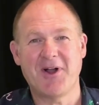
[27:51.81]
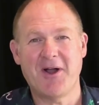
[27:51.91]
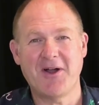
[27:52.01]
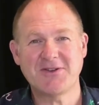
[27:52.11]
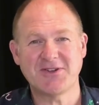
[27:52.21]

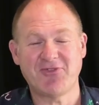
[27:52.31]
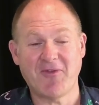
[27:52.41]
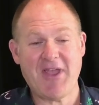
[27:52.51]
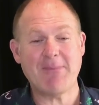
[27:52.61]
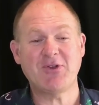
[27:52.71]
I just
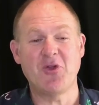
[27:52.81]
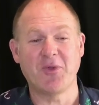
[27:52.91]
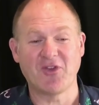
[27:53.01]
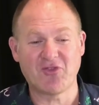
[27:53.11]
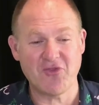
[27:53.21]
I've come to you
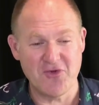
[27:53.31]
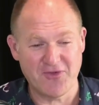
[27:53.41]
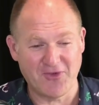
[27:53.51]
with the truth.